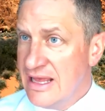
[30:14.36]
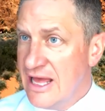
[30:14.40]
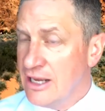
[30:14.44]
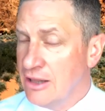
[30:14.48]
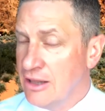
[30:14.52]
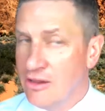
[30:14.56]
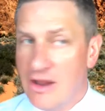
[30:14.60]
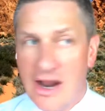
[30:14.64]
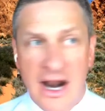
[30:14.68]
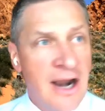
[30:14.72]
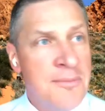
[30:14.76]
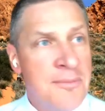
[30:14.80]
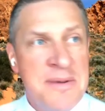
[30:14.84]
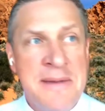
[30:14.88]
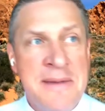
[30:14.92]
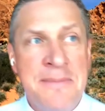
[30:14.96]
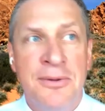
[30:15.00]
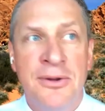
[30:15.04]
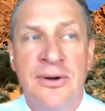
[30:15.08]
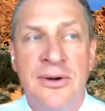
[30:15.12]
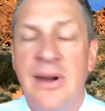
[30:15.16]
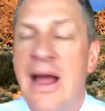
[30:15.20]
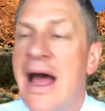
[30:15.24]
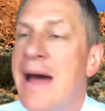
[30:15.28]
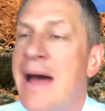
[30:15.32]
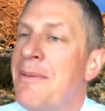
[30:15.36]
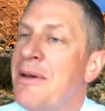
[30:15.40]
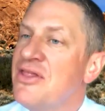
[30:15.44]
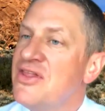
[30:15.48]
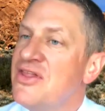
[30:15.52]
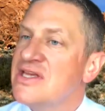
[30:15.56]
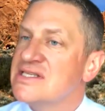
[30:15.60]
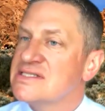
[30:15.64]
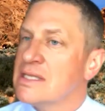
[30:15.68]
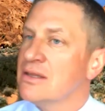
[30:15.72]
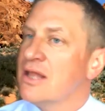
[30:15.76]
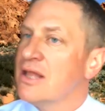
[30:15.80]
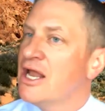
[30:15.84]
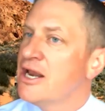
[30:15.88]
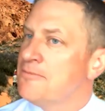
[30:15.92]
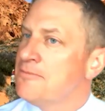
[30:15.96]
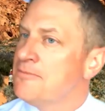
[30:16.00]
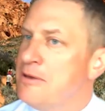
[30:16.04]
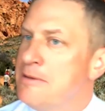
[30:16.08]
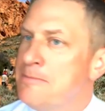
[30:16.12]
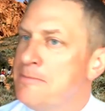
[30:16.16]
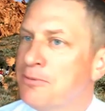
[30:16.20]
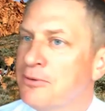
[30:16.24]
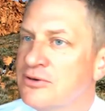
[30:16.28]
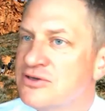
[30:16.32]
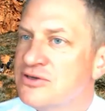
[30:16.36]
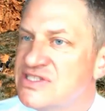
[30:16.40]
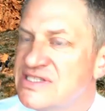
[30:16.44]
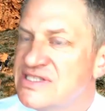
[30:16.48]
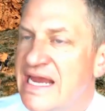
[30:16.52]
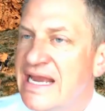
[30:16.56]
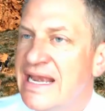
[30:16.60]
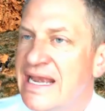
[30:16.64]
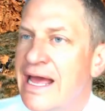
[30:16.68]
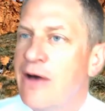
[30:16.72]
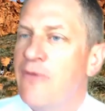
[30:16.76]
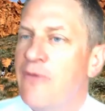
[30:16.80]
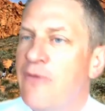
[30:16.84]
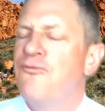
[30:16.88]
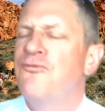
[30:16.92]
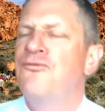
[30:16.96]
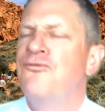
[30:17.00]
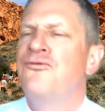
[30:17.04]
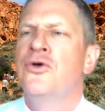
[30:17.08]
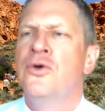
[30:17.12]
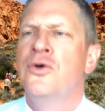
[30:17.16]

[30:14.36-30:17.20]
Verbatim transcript: And a lot of people are, how about this? A lot of people are saying how